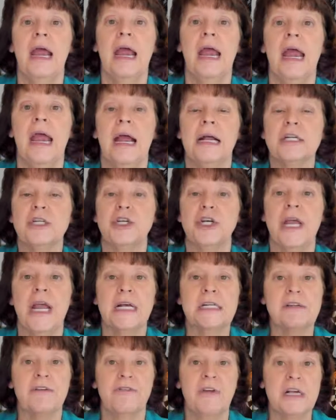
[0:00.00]
and she
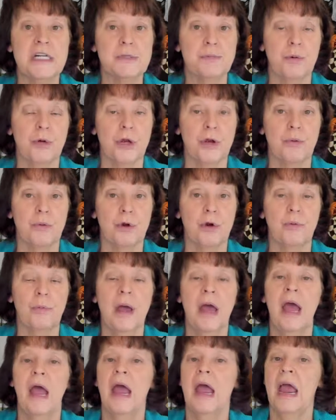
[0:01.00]
has a Facebook
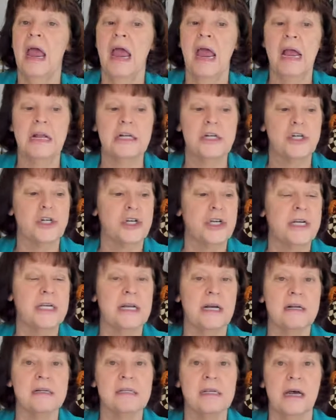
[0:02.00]
group, and she
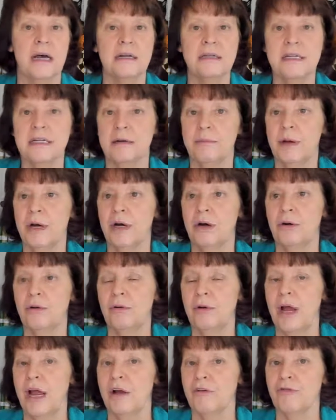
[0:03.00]
does a
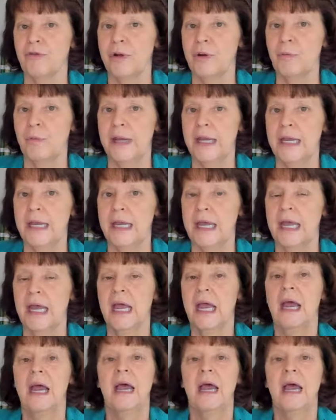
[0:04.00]
demo every week